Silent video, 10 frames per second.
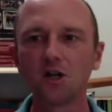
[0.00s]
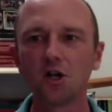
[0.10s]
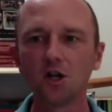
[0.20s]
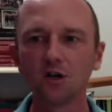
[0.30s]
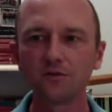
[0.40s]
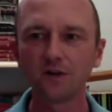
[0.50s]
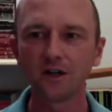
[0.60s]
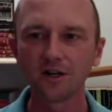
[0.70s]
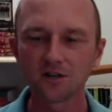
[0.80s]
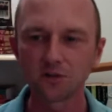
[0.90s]
and known for
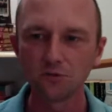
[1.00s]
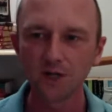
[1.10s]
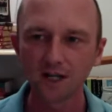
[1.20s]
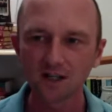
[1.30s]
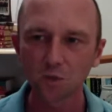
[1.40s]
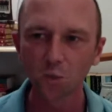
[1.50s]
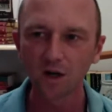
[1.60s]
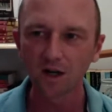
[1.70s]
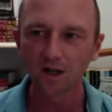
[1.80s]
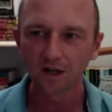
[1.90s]
her surrealist
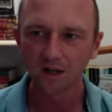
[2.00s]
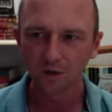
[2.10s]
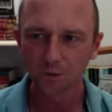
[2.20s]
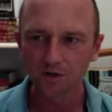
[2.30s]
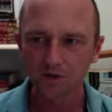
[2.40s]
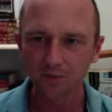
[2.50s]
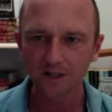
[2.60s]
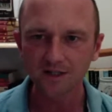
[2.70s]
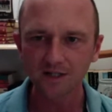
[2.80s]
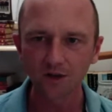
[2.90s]
work, was
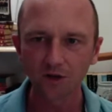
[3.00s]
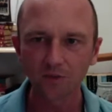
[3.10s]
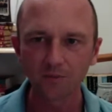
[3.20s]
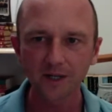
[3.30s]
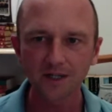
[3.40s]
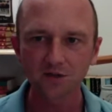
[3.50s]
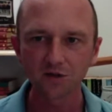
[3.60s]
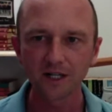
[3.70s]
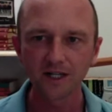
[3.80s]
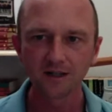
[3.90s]
depicted on the big
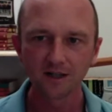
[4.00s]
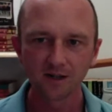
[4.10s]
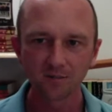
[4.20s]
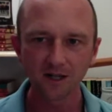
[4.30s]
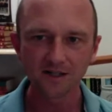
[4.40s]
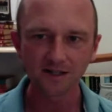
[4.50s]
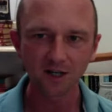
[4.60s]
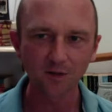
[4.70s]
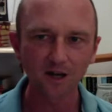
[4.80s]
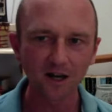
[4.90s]
screen by
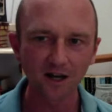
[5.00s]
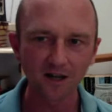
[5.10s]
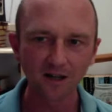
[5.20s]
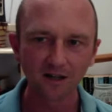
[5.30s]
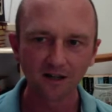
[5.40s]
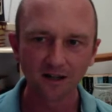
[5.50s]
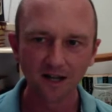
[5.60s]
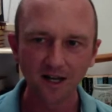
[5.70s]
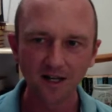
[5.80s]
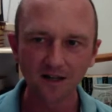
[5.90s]
Salma Hayek
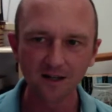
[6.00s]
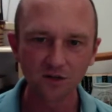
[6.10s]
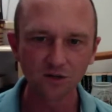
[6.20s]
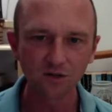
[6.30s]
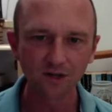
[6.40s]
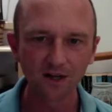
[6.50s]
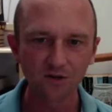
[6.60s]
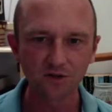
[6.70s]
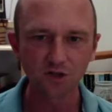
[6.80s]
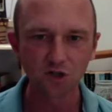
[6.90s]
in
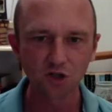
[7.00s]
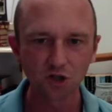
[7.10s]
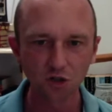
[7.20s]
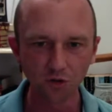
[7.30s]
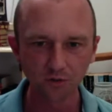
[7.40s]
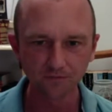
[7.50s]
2002?